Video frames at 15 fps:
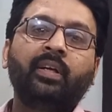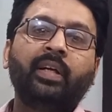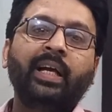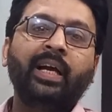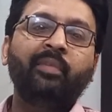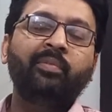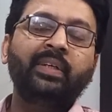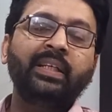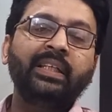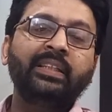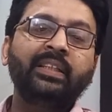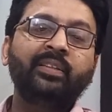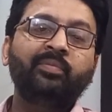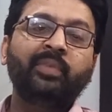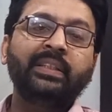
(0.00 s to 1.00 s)

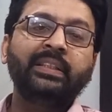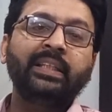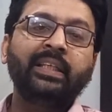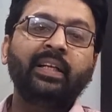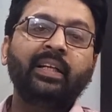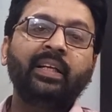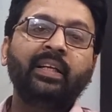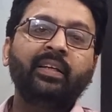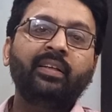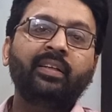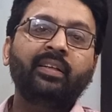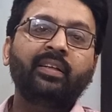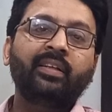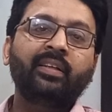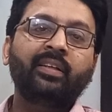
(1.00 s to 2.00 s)
diabetes is basically
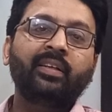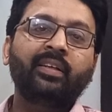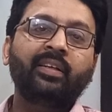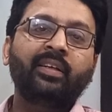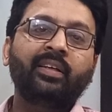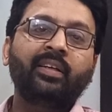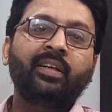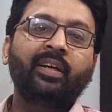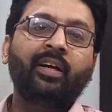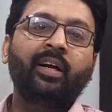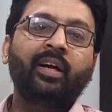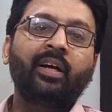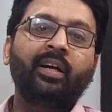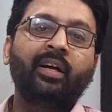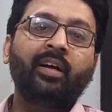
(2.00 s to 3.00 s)

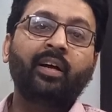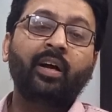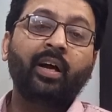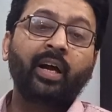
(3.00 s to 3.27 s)
a